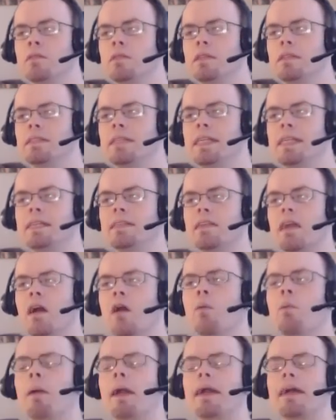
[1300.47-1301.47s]
disease. I
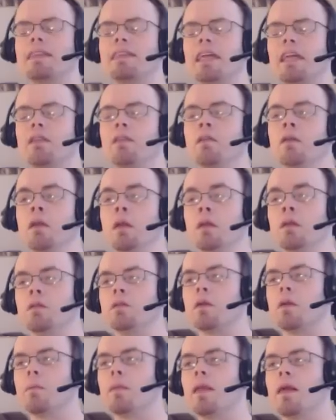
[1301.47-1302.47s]
hope I got that
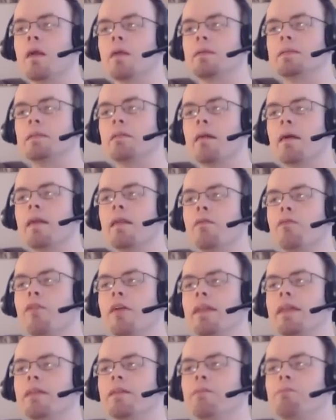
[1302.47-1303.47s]
terminology right. If
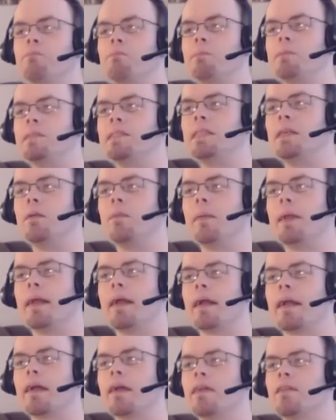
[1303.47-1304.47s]
I didn't, cheat me,
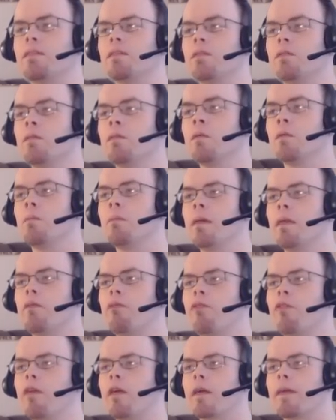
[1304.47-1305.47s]
I guess,
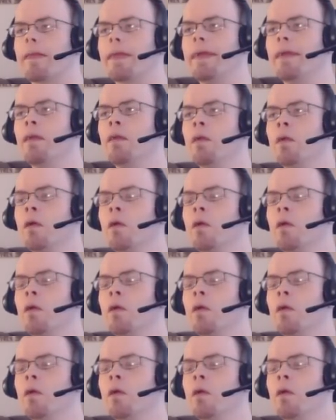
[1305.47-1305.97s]
metaphorically.